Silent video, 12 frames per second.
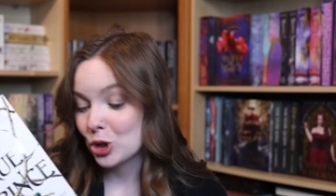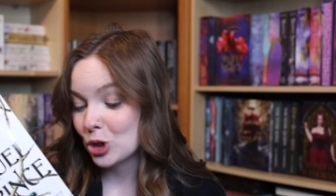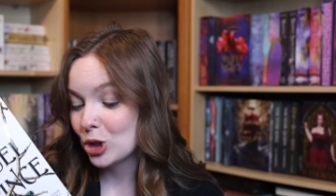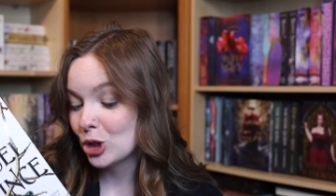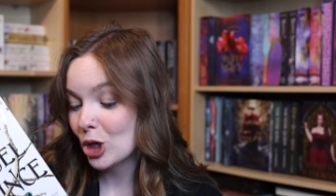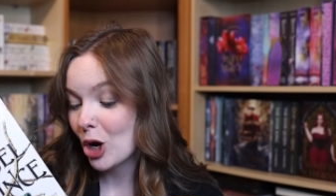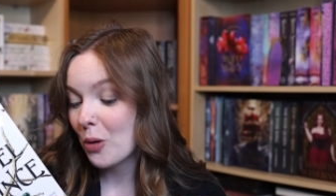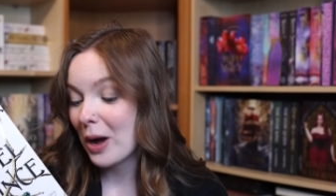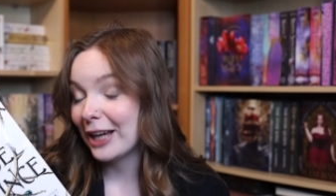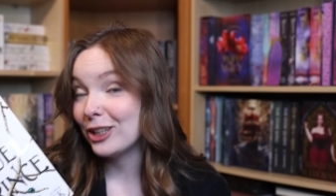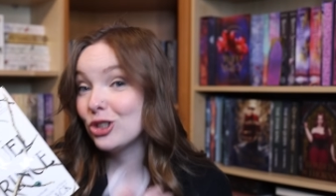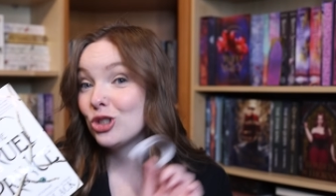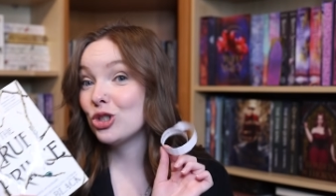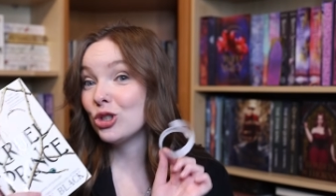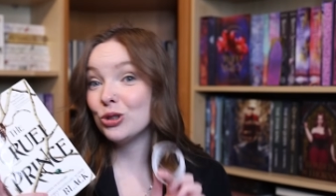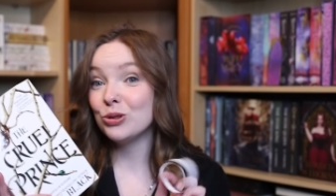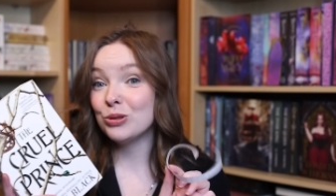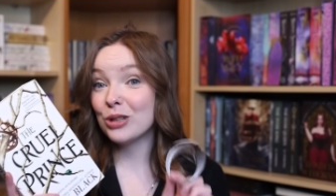So I
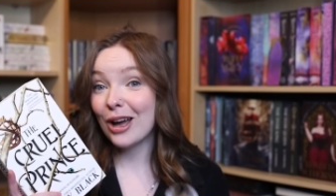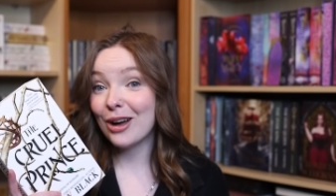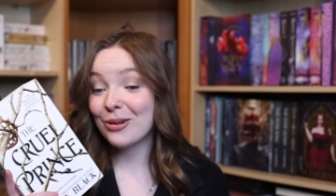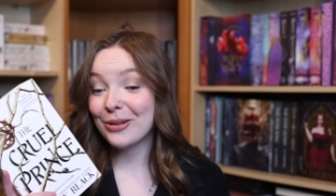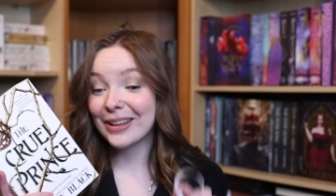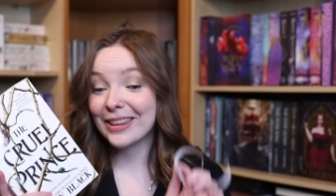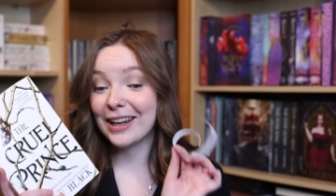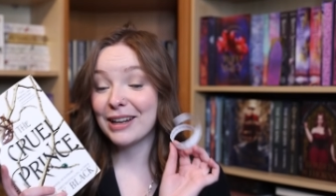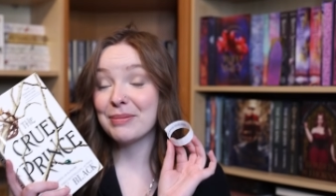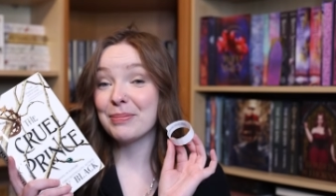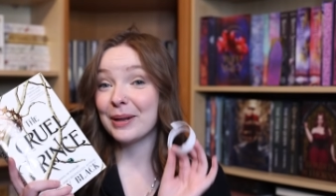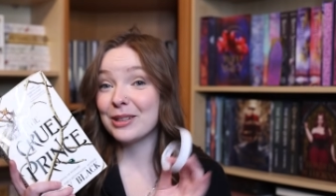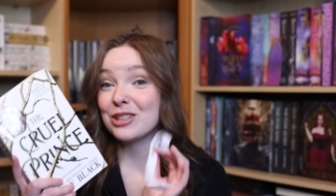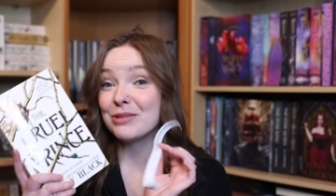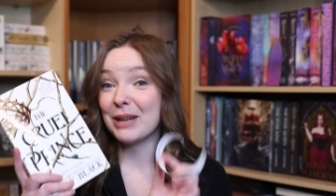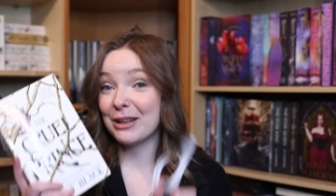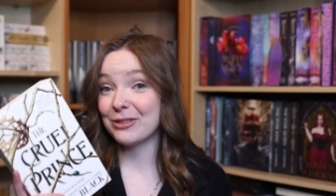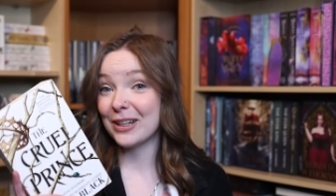do know that a bunch of
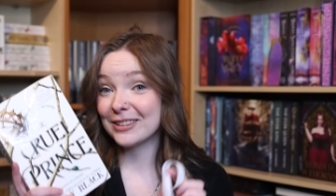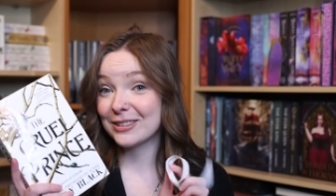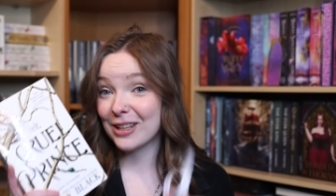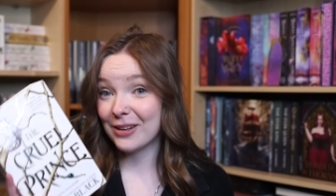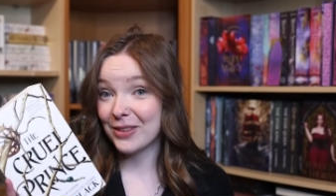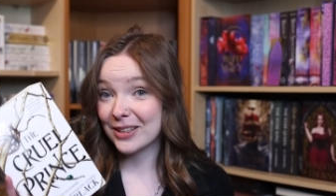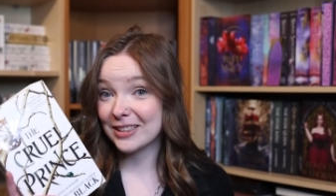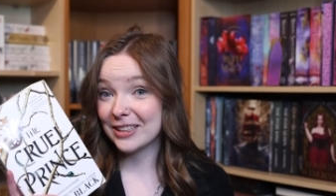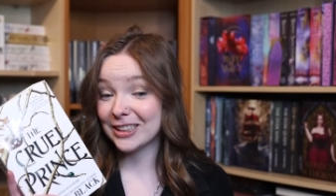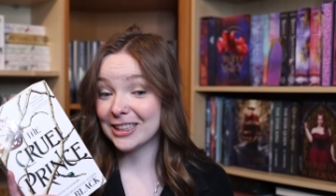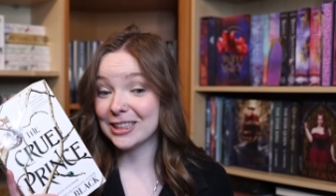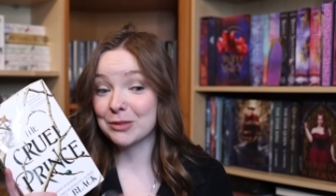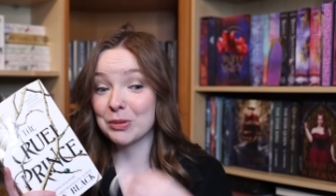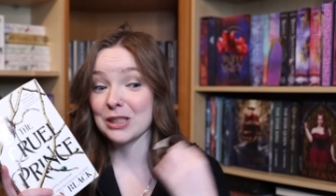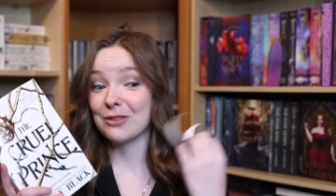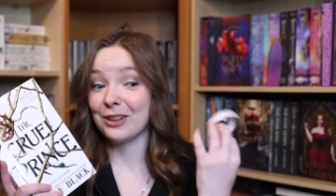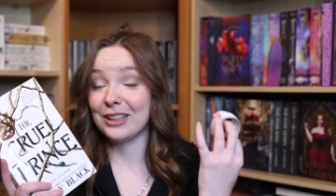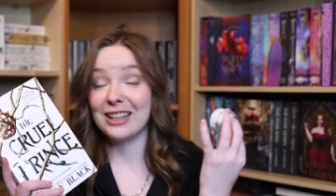my friends love this series,
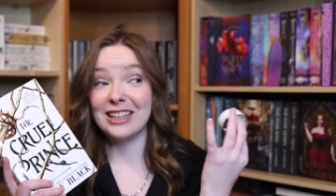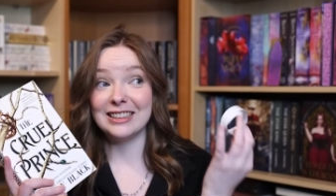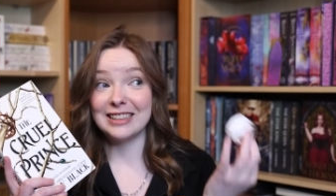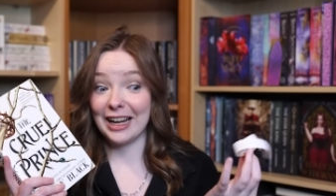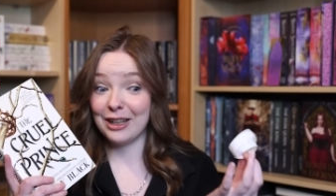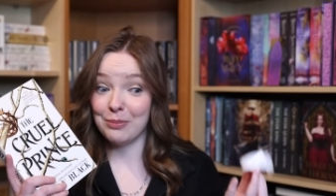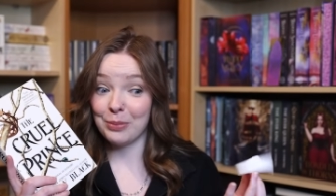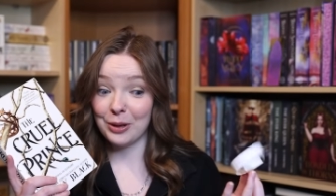specifically the second